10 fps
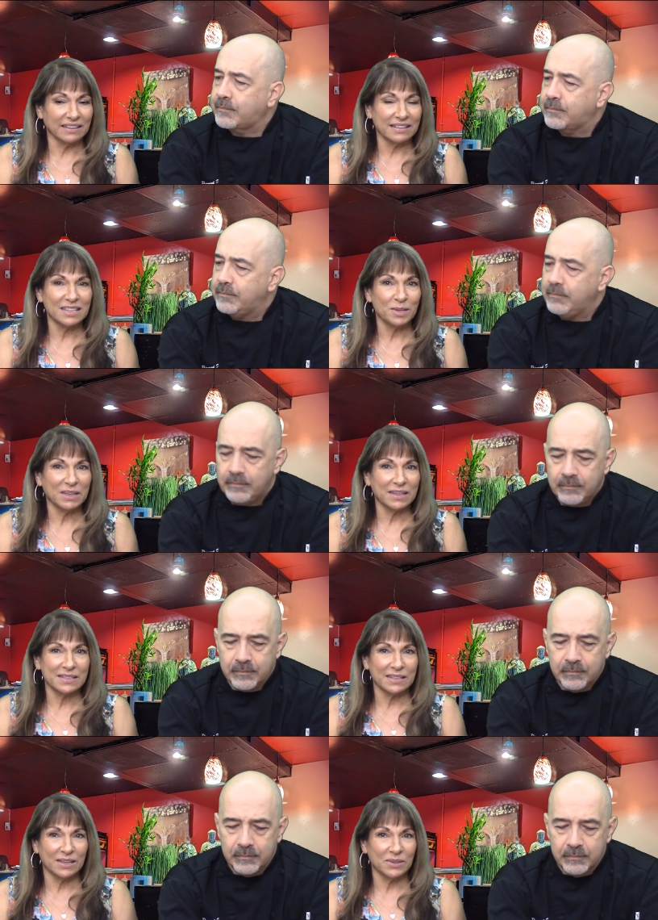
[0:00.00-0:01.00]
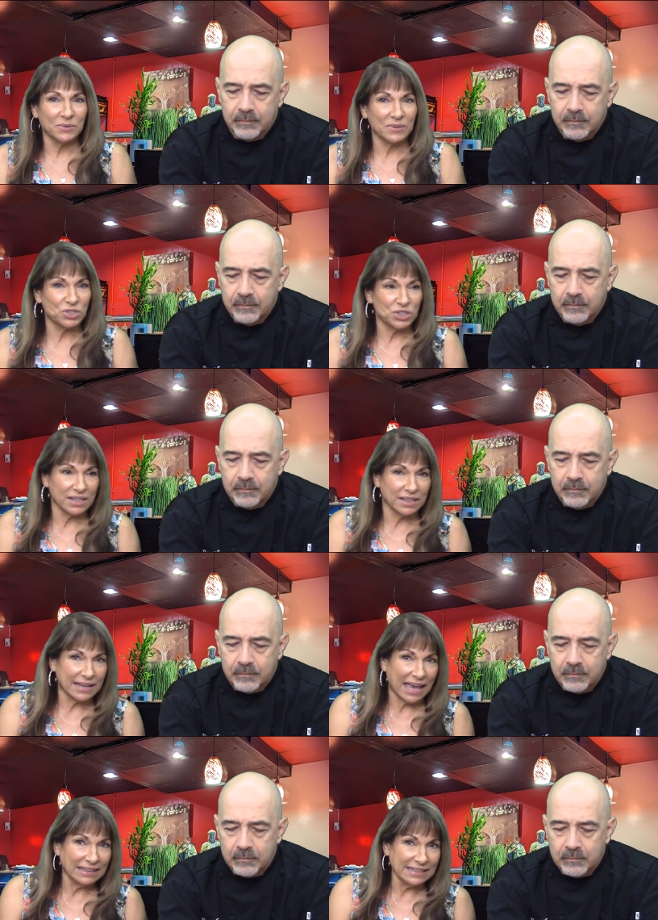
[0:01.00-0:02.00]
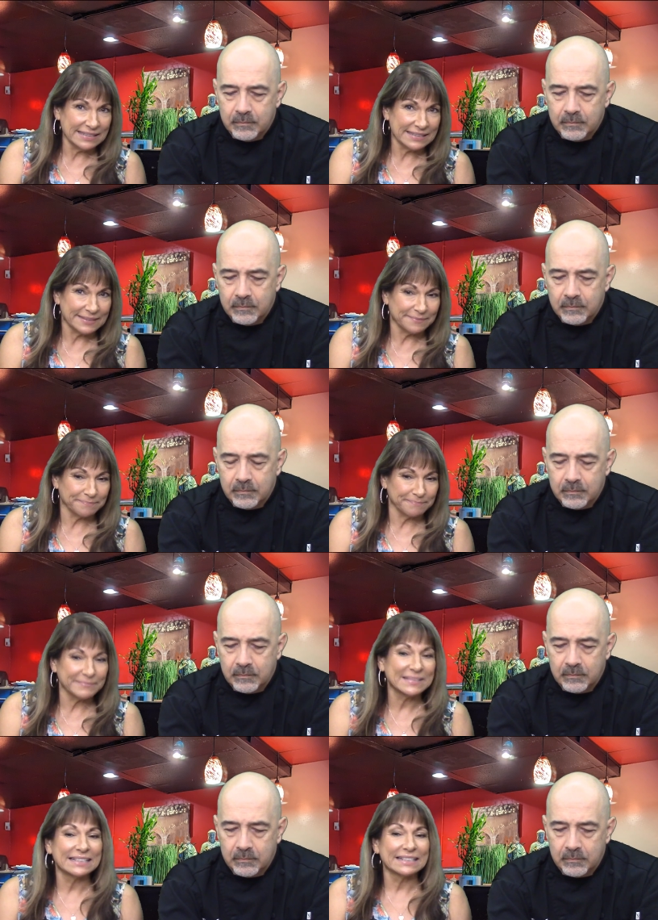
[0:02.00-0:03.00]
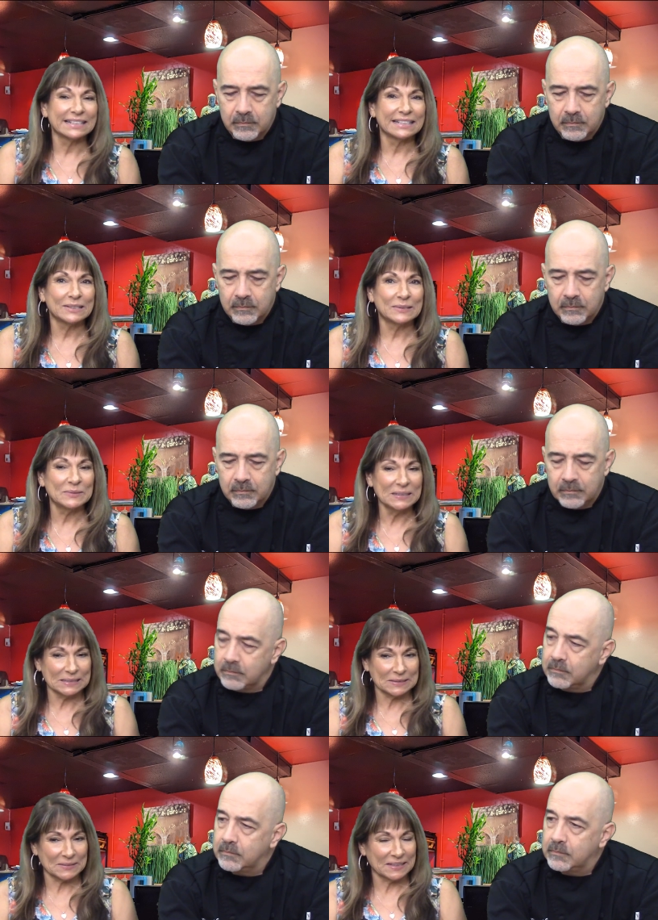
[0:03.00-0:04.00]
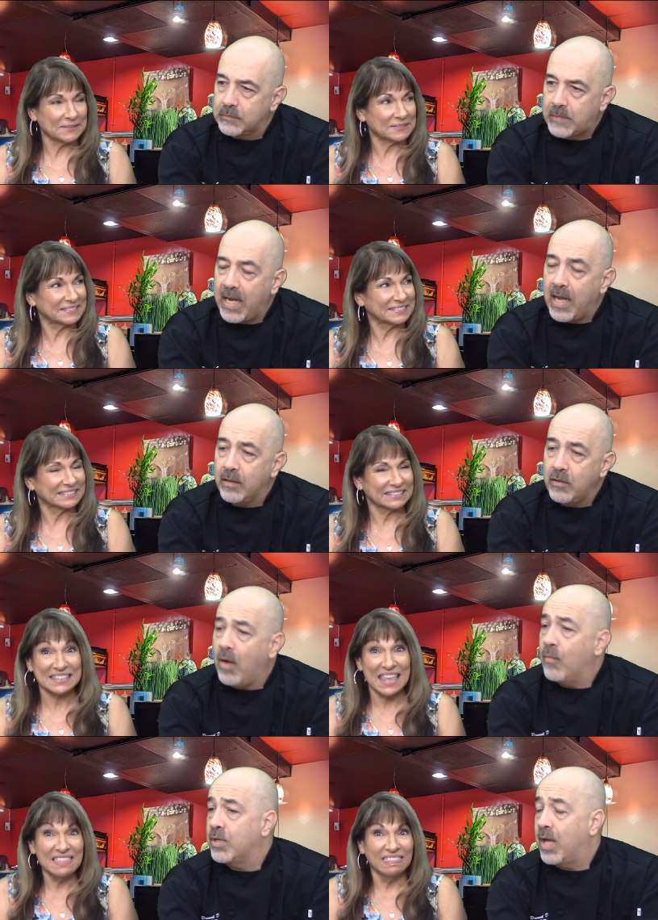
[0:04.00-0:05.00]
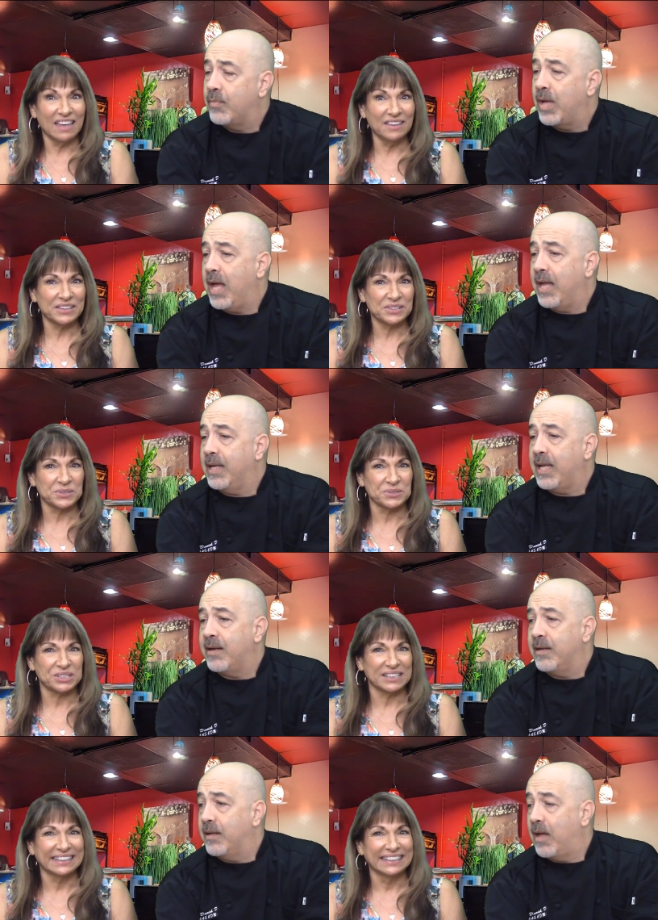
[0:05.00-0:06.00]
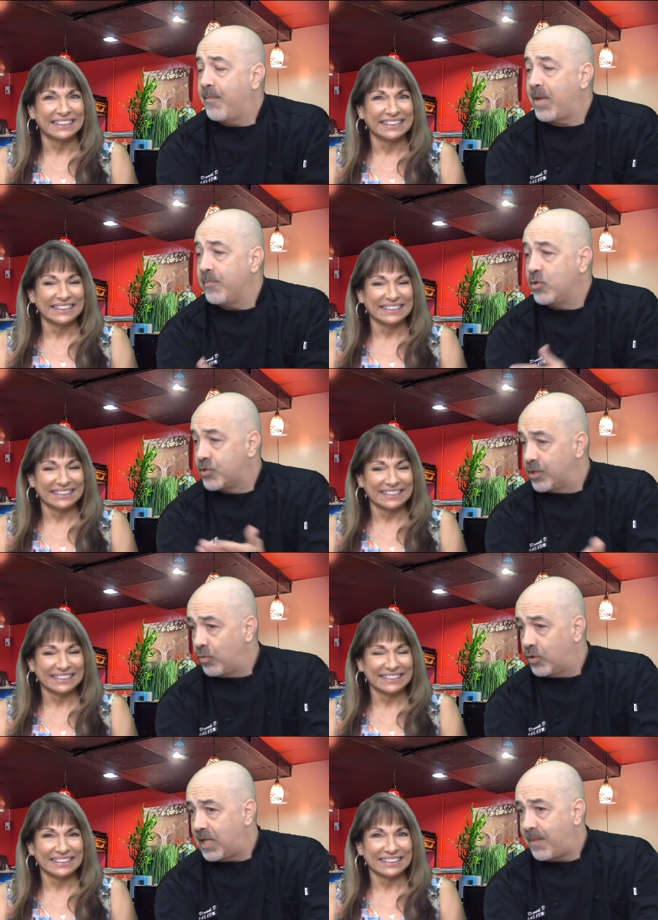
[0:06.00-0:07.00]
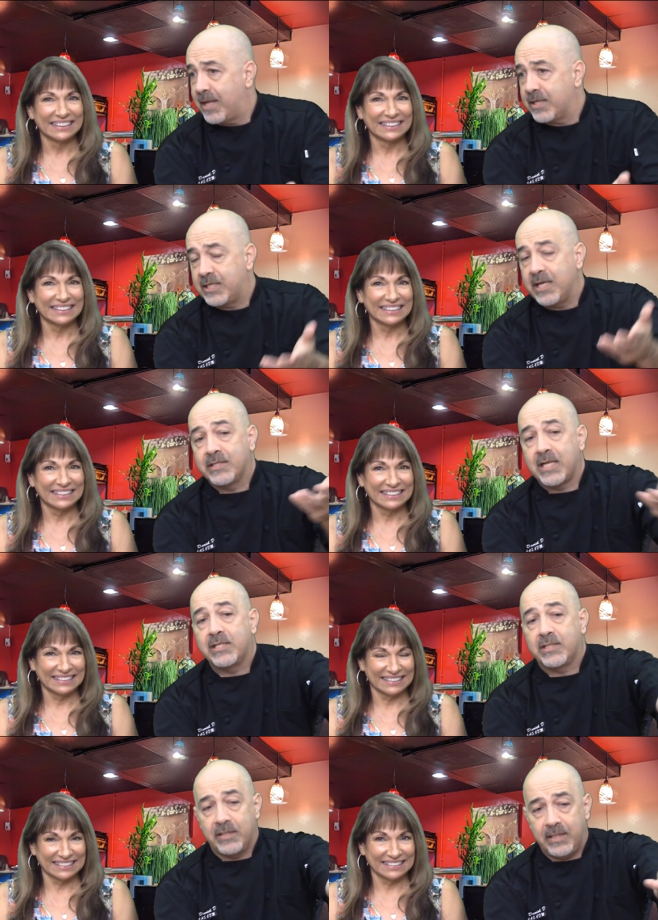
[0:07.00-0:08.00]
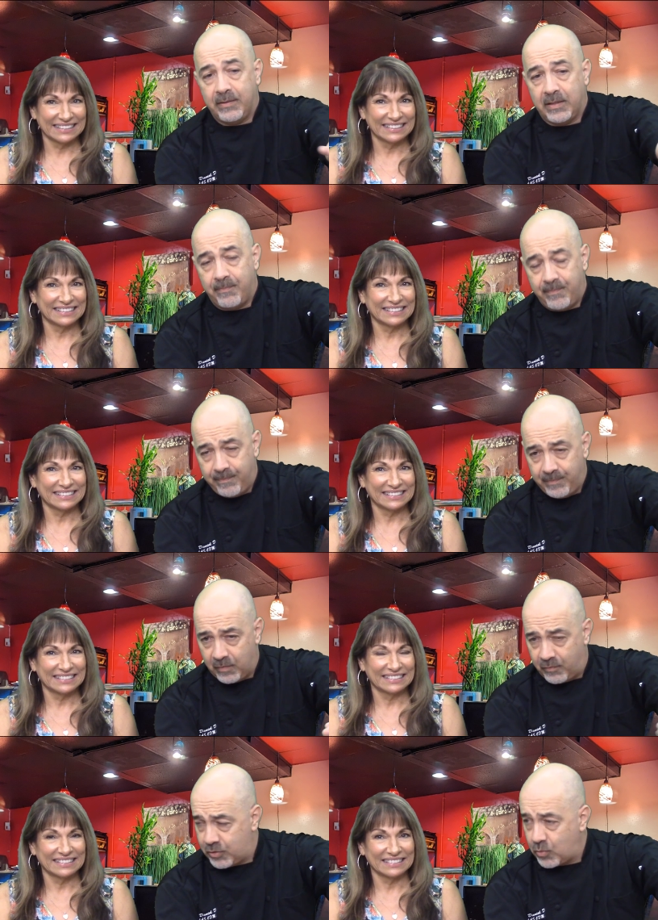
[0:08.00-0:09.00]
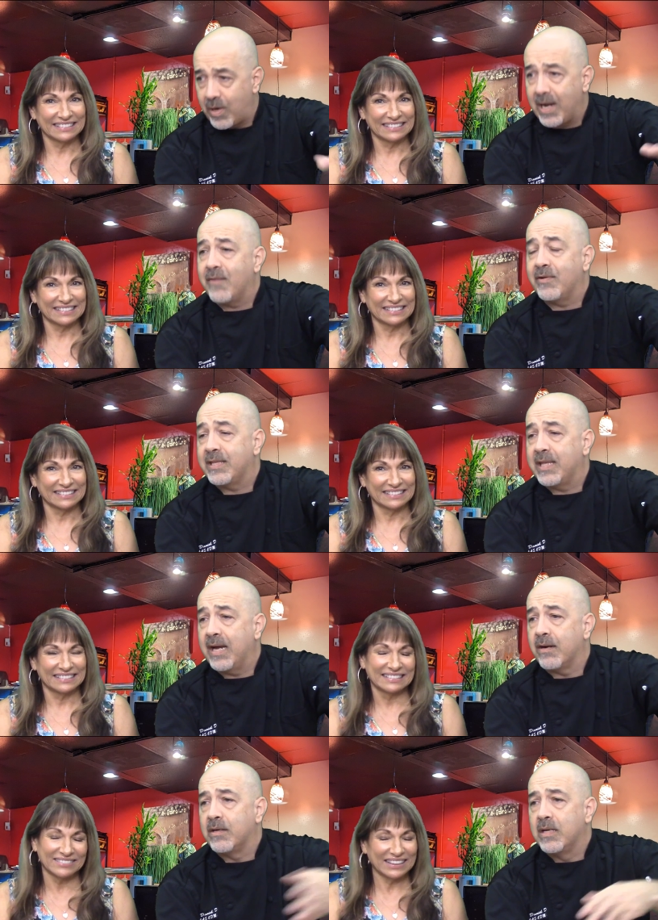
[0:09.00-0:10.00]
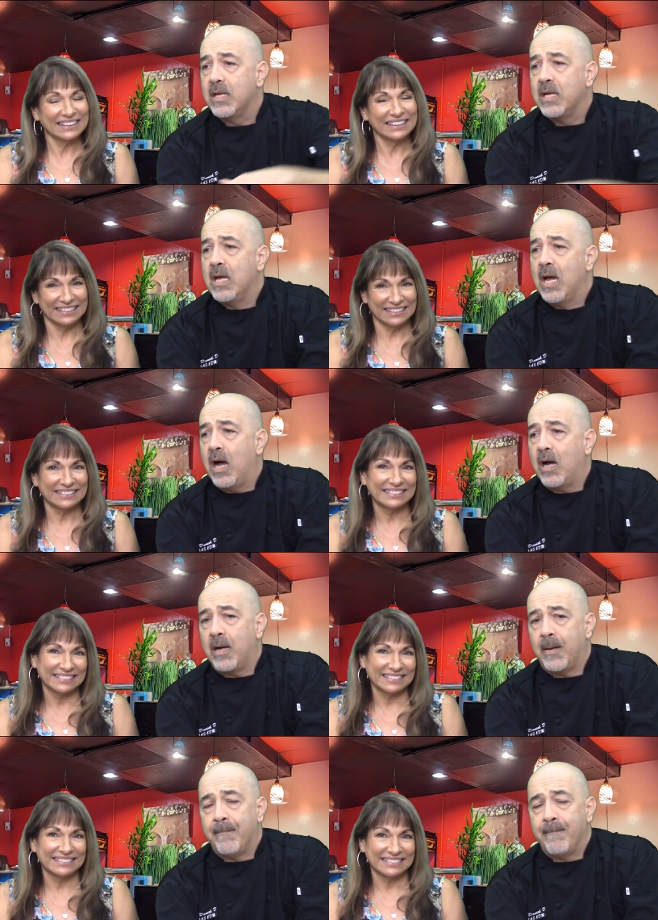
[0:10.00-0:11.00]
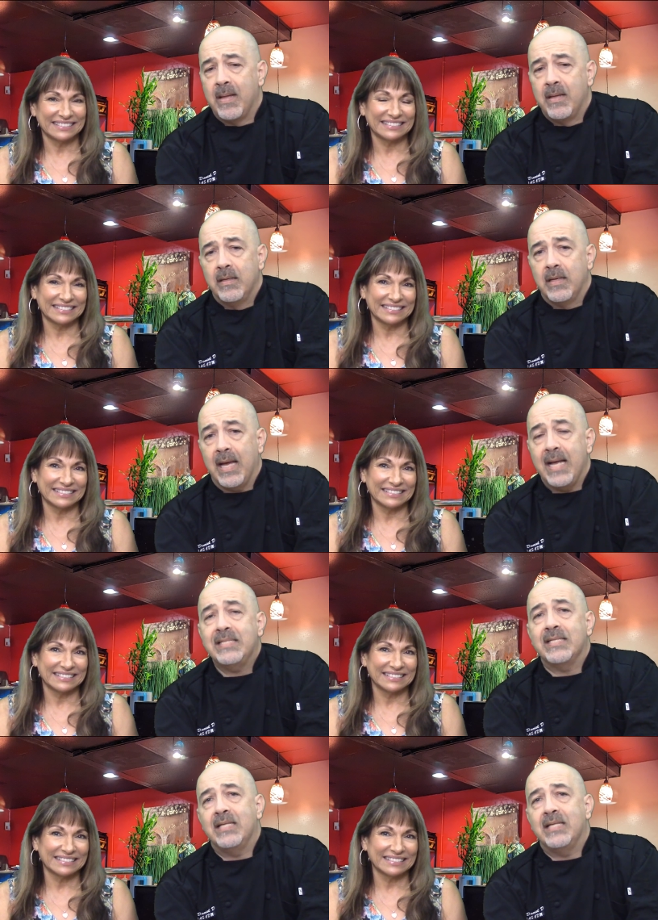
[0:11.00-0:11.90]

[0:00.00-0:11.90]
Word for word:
Speaker 1: next time I get together with Jake and Alex, we're gonna go there. Yeah, no, they love and, their and again, sushi.
Speaker 2: I mean, I'm using Lauderdale by the Sea because that's the, the the resort area there. Right. Um, it's a